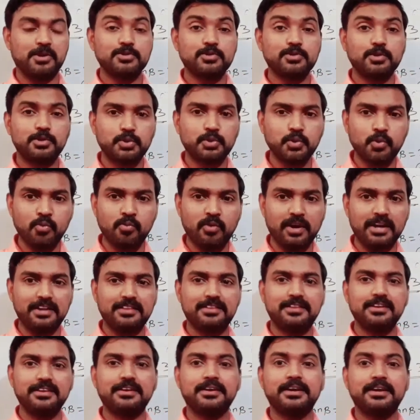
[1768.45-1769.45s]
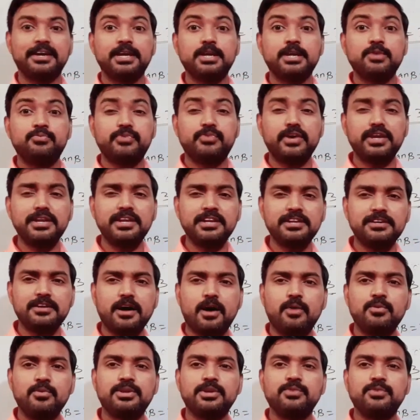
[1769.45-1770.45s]
So do one thing, if any
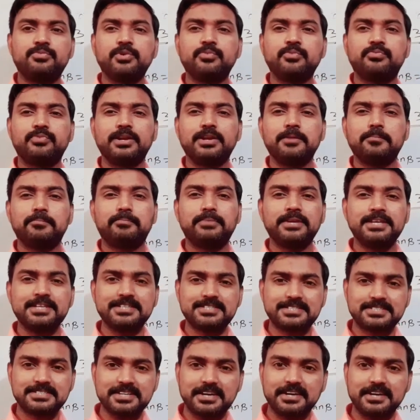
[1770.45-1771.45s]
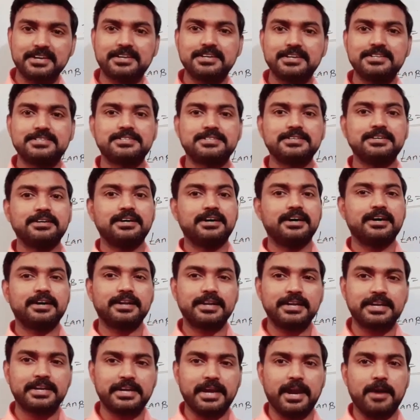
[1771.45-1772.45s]
doubt if you feel, please take its
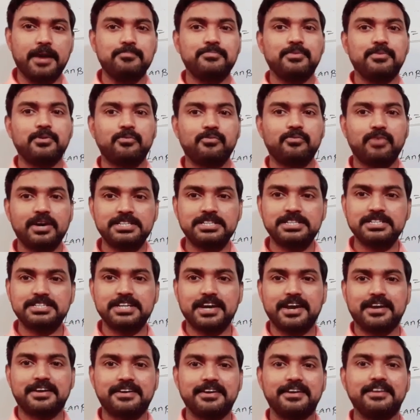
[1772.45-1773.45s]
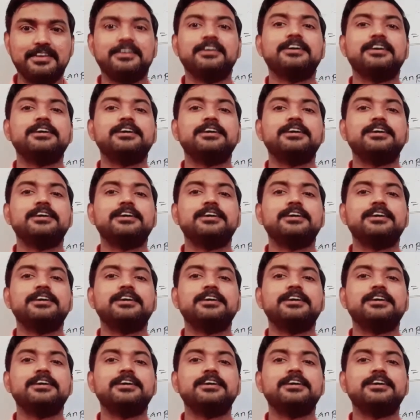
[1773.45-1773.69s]
recap, watch it again.